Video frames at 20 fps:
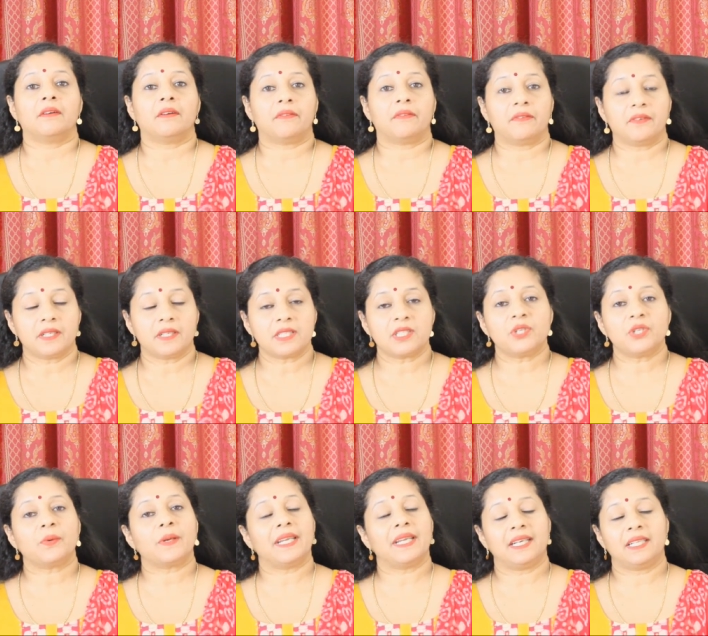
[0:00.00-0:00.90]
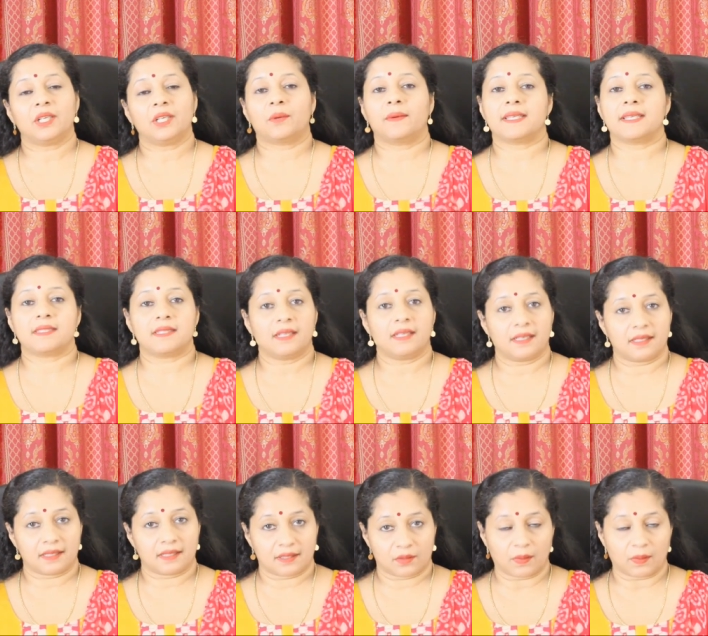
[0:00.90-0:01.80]
first you read the question
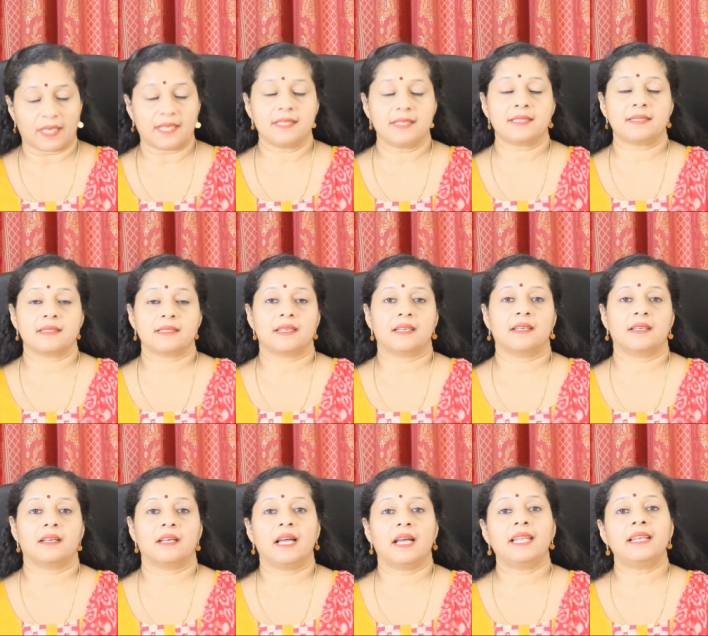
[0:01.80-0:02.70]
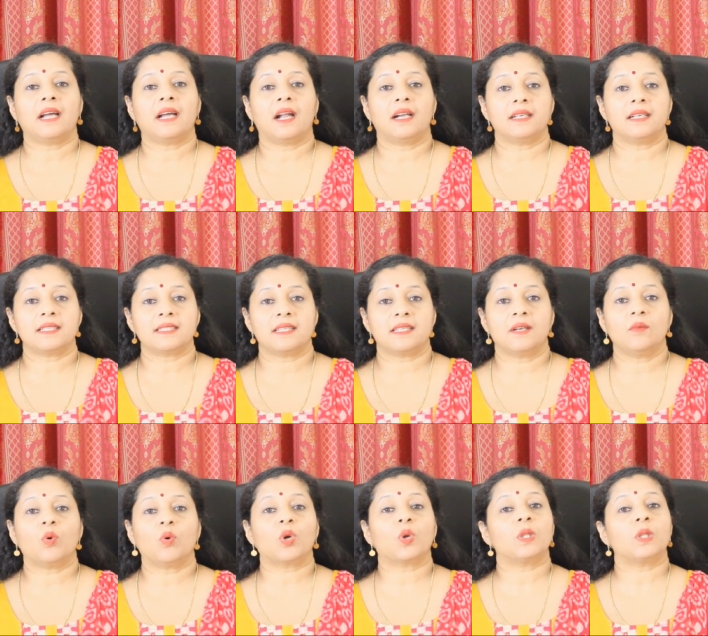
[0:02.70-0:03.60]
twice and
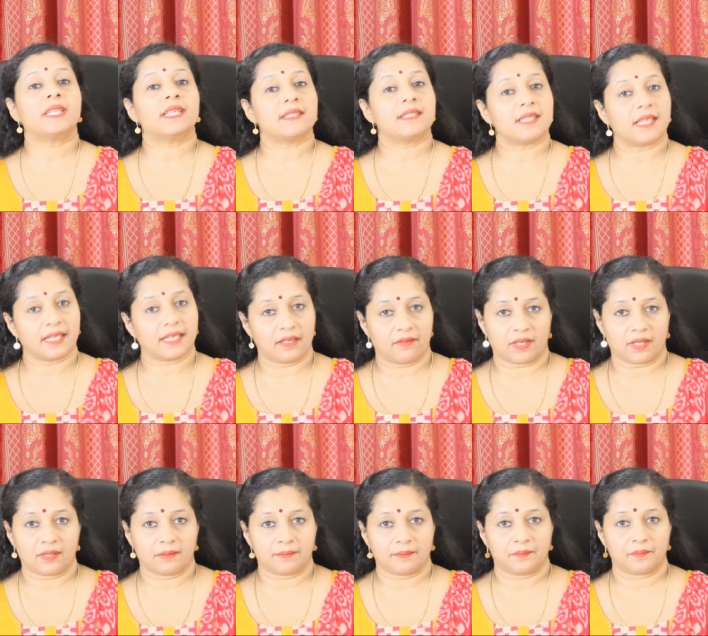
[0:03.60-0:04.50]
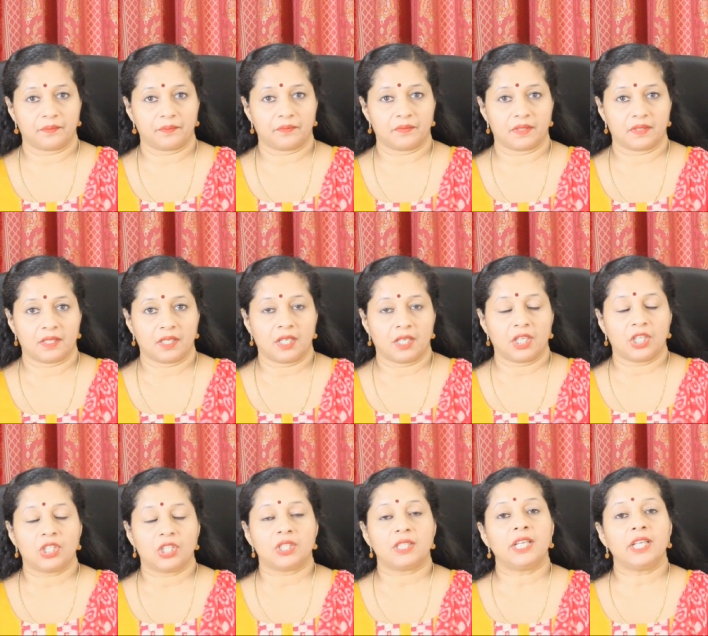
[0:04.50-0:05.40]
understand what all things are given.
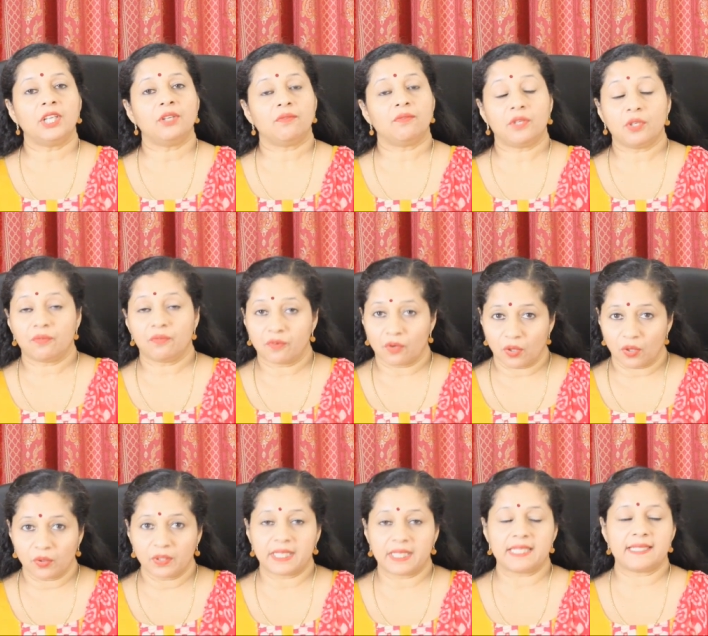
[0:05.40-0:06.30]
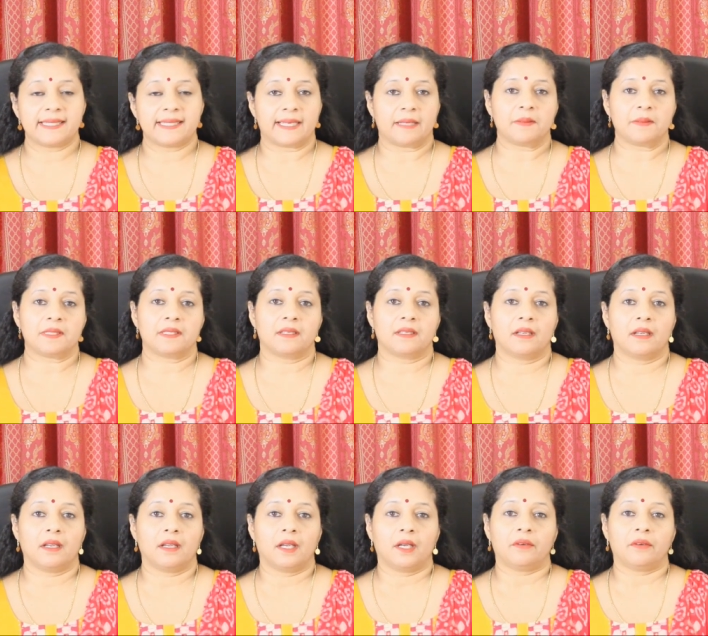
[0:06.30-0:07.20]
Then if you follow these steps,
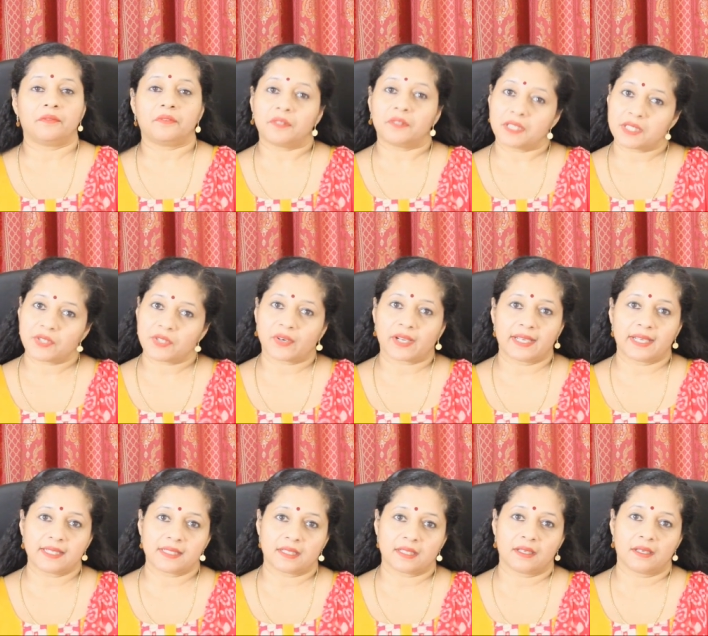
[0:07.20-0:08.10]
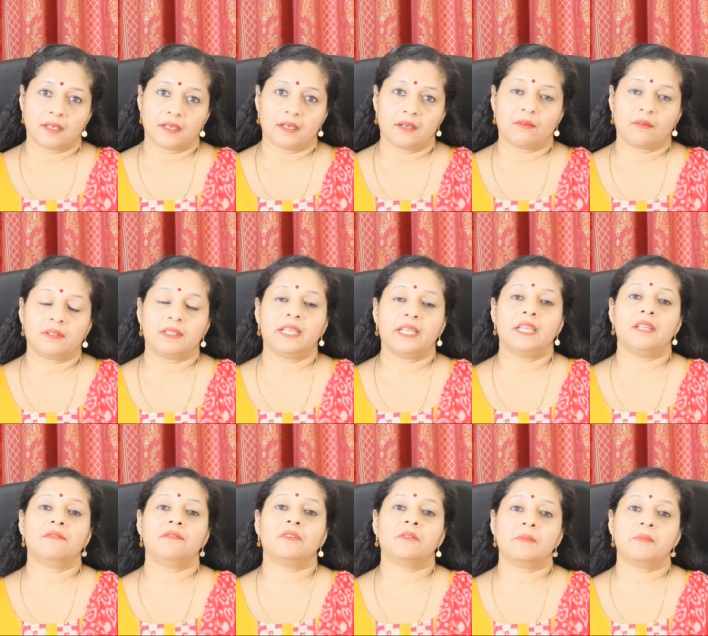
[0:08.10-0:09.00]
first write
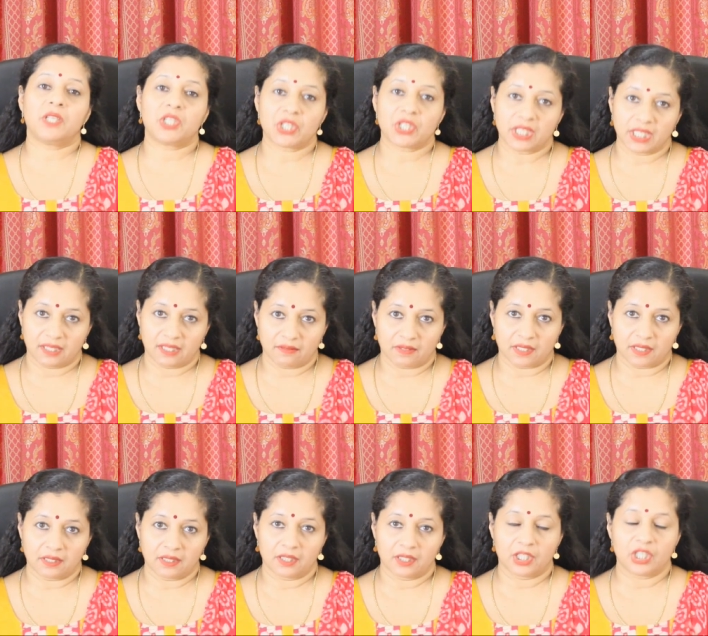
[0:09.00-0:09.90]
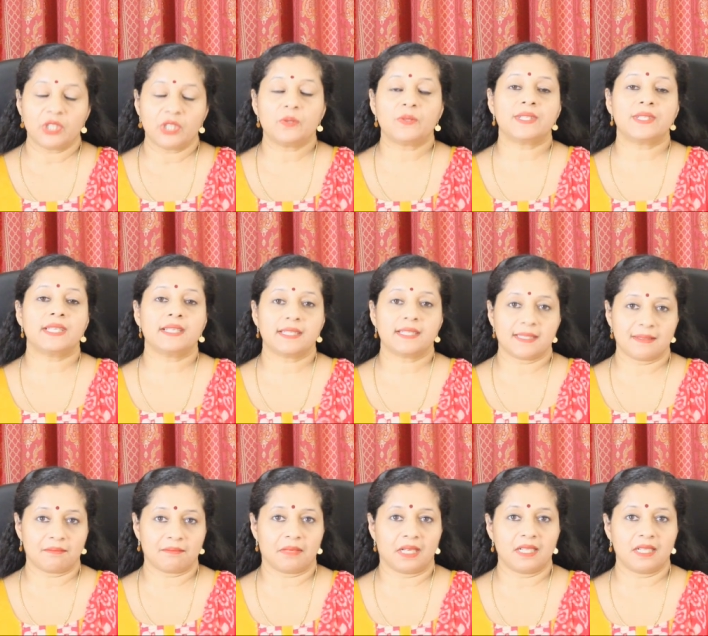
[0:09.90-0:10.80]
the information given using
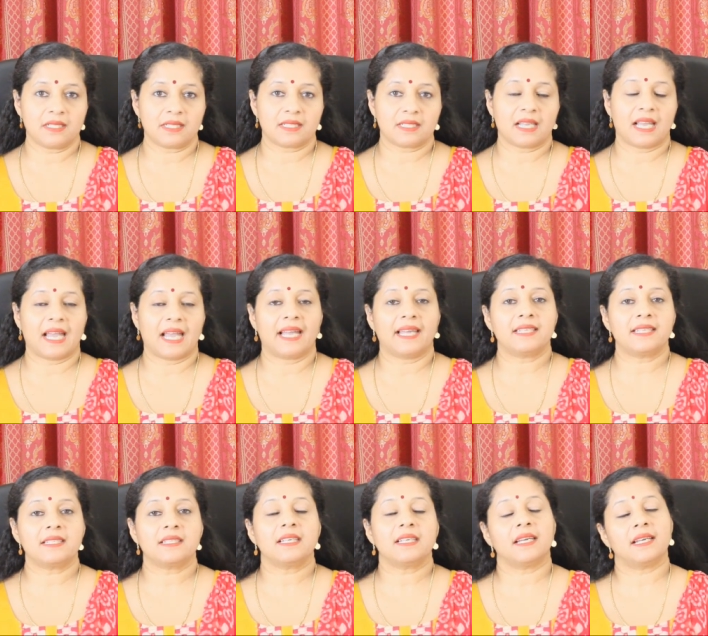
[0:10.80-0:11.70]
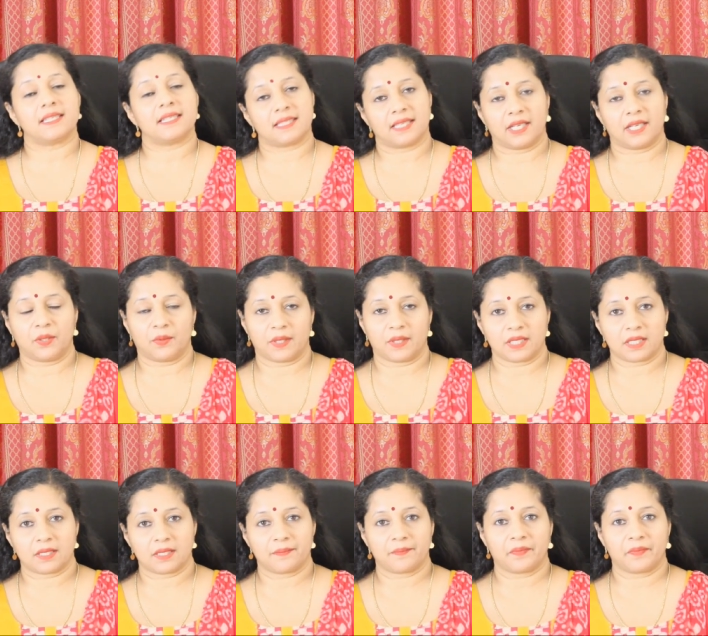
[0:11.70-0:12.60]
symbols and SI unit.